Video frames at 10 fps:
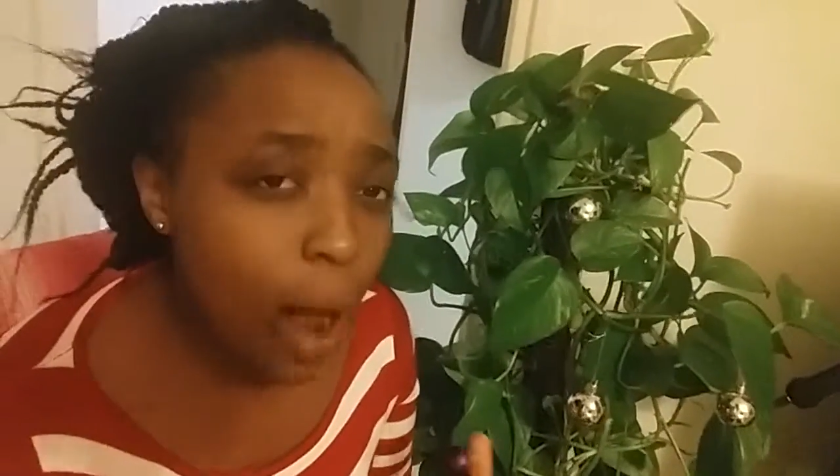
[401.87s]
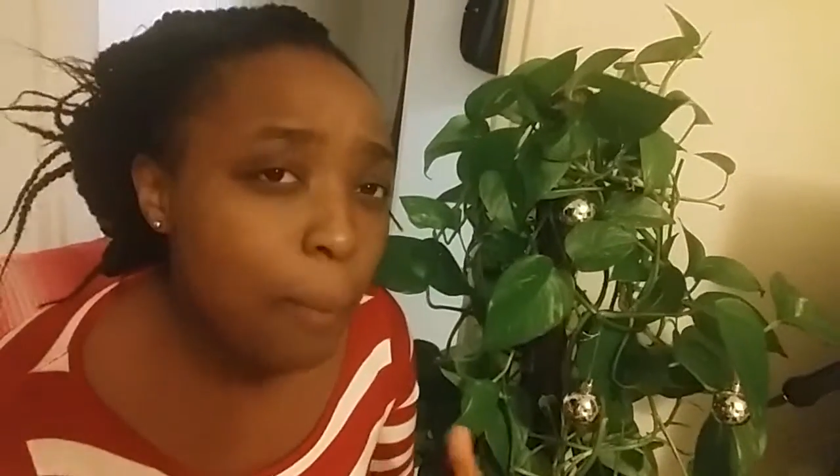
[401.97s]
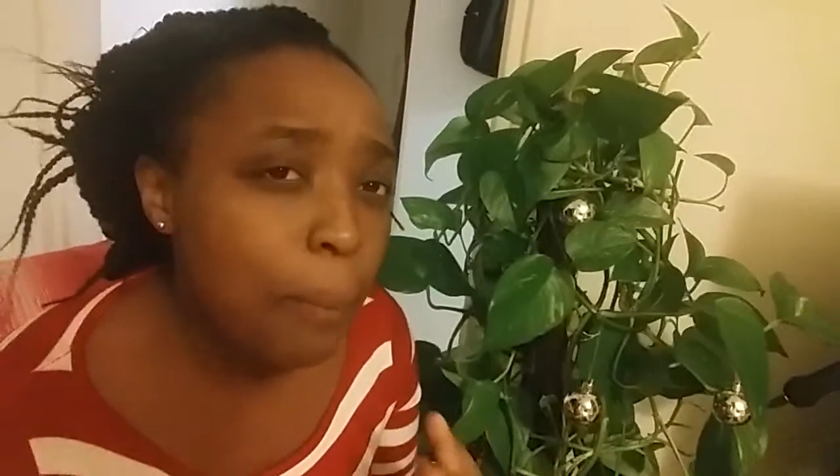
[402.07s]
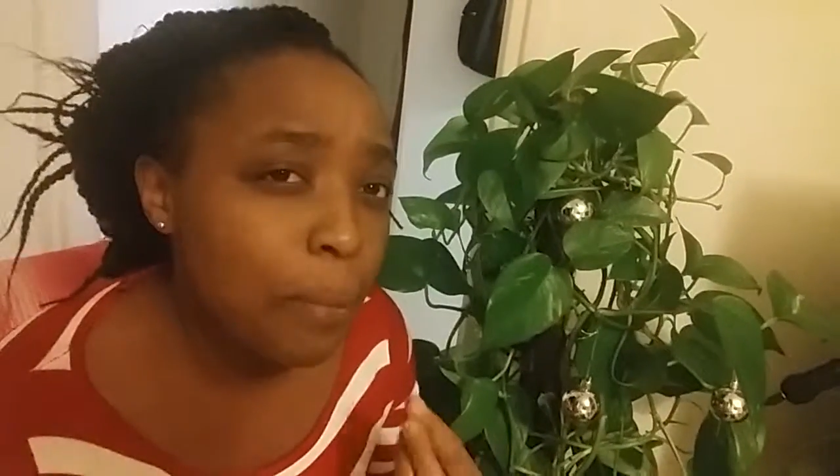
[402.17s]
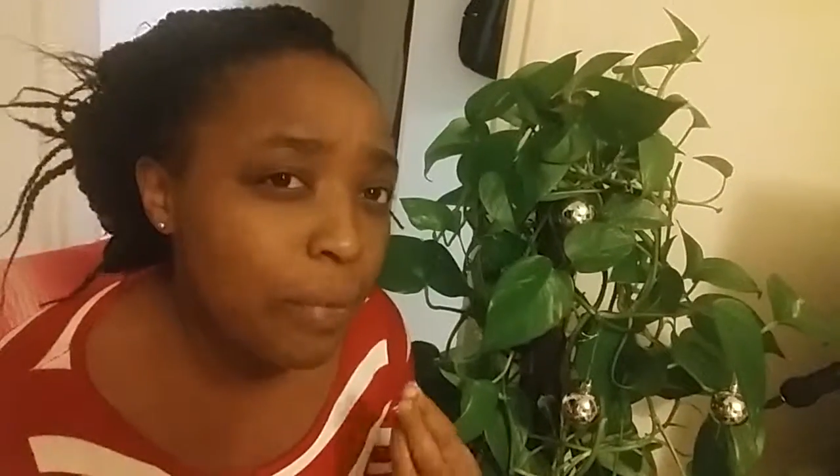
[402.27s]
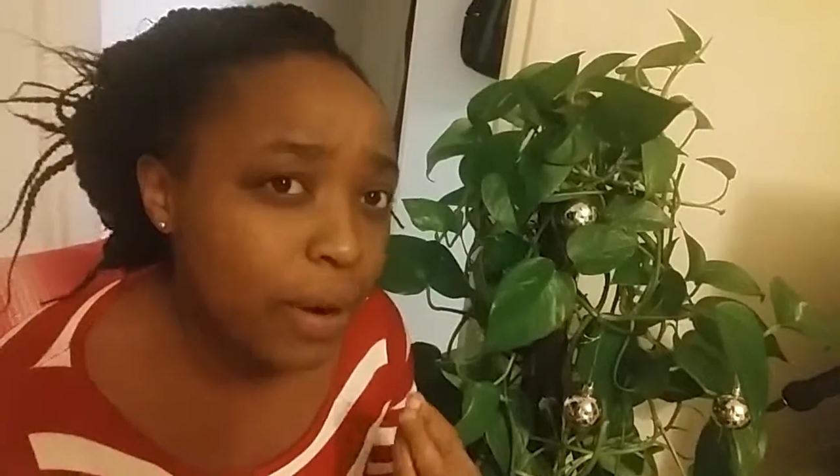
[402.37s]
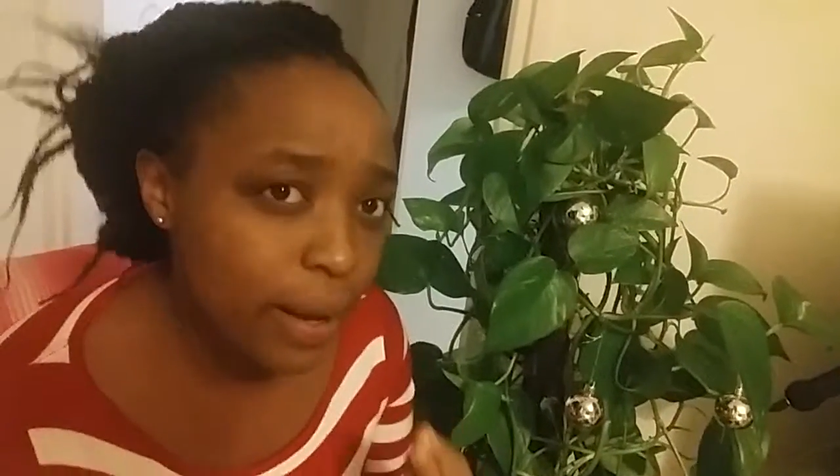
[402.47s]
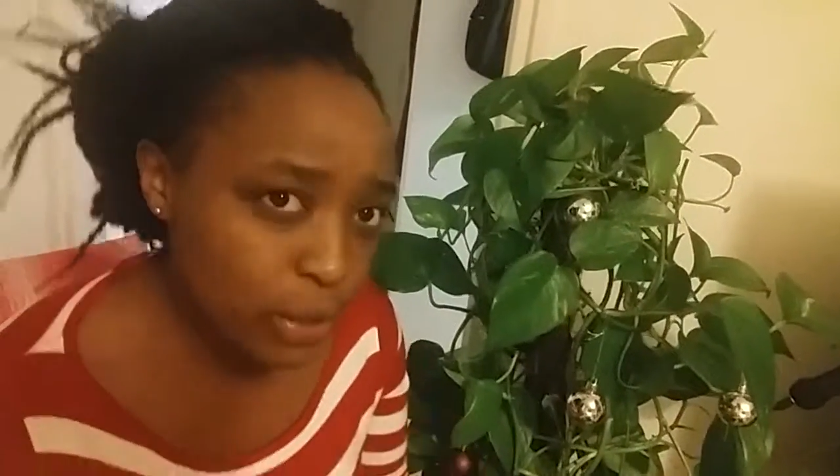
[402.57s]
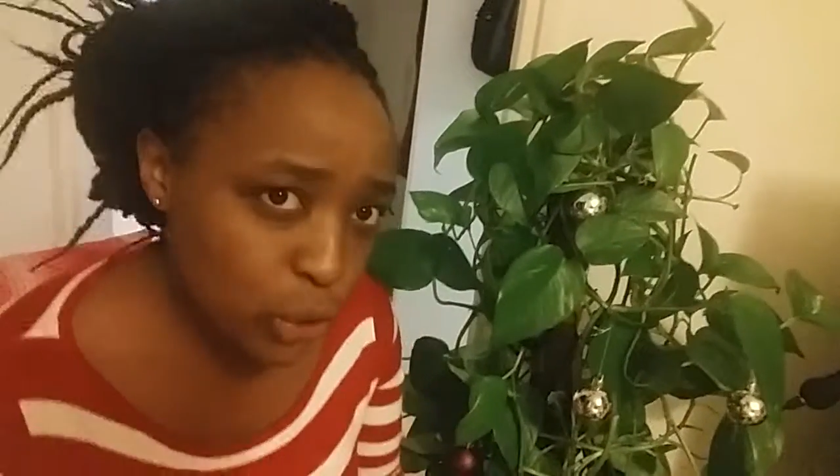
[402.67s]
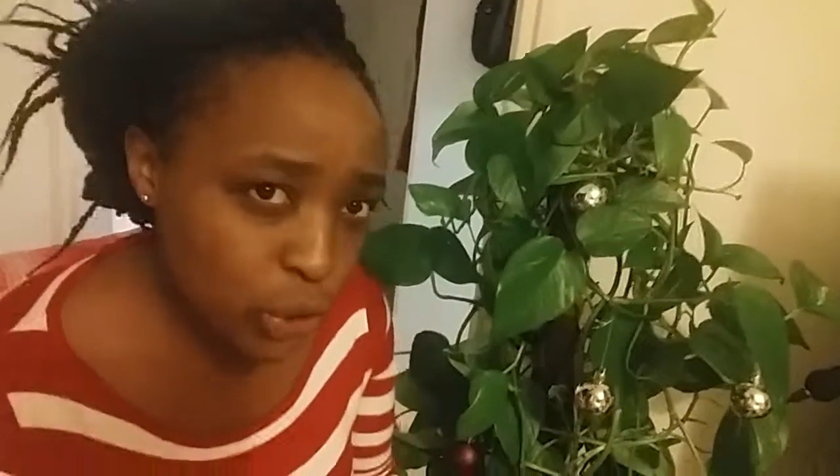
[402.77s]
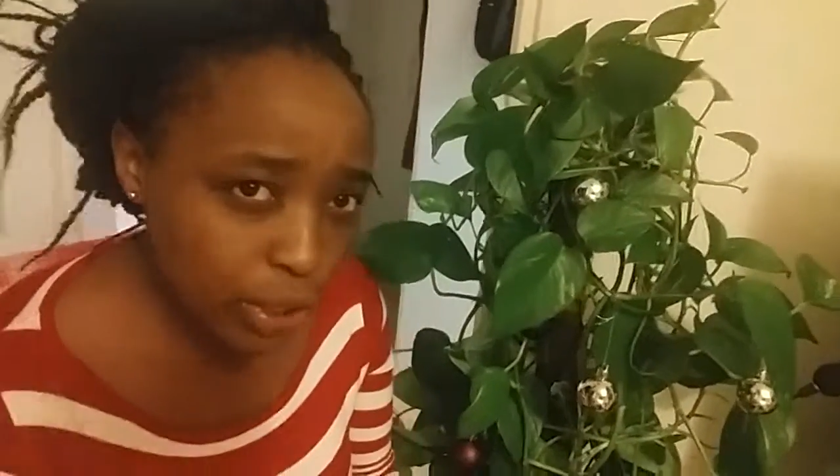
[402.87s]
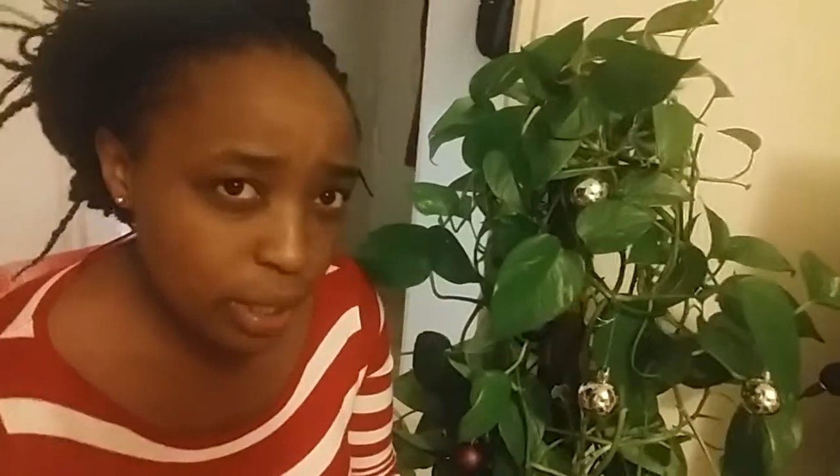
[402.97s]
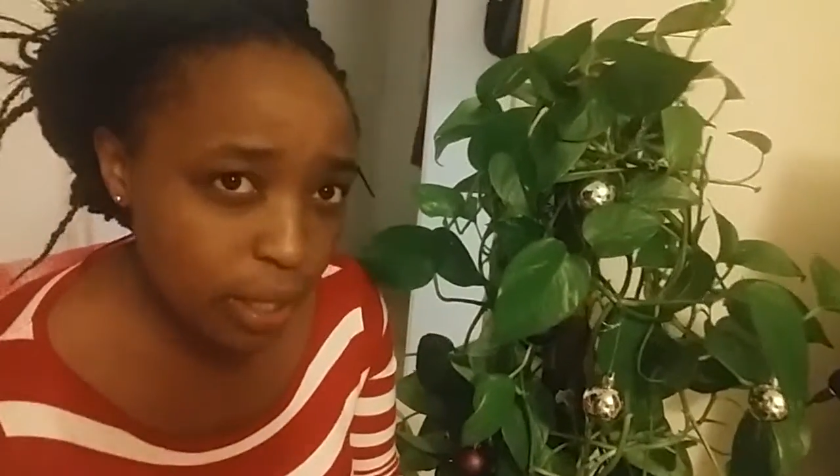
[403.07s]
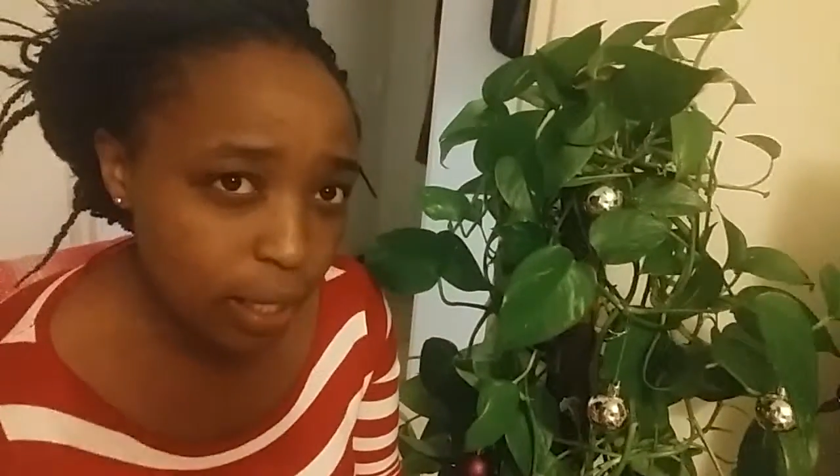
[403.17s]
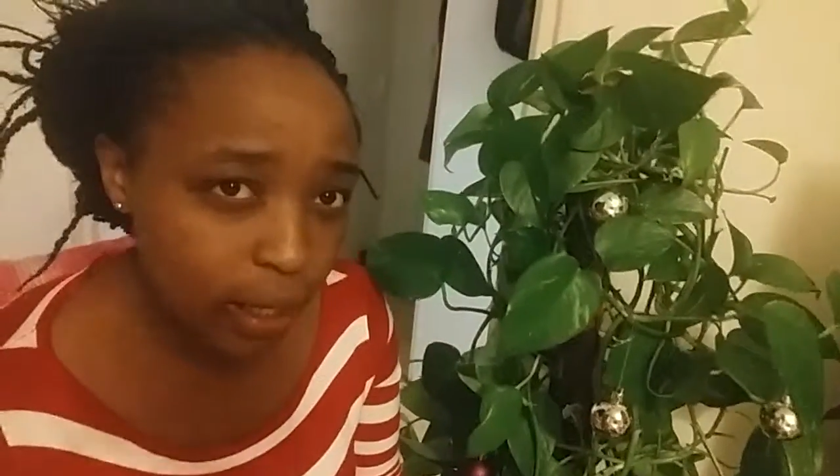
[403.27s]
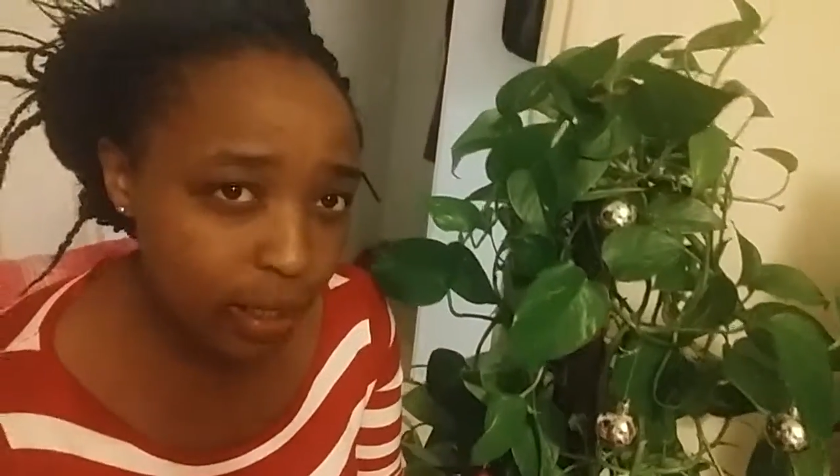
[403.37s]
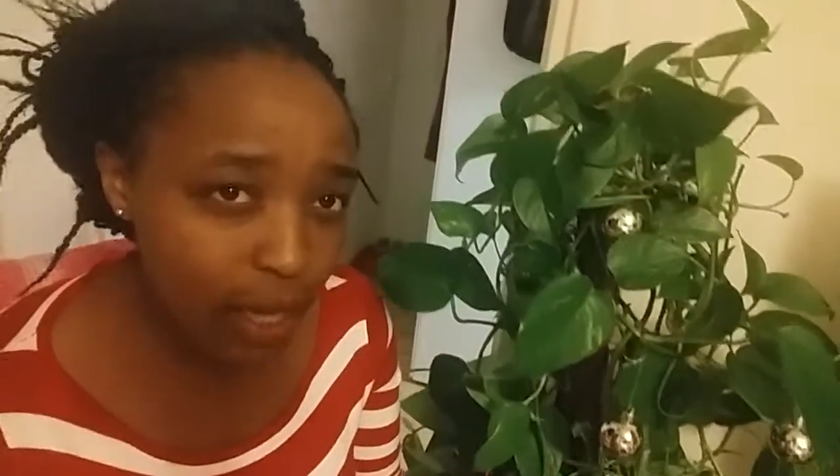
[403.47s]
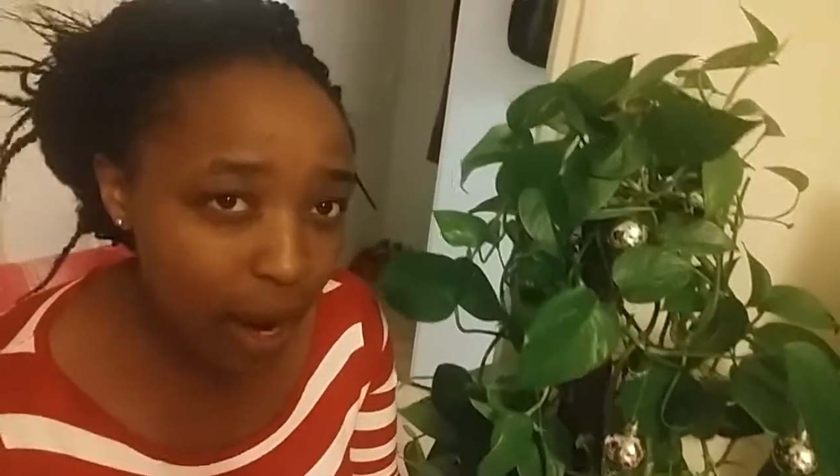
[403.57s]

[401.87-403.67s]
appreciate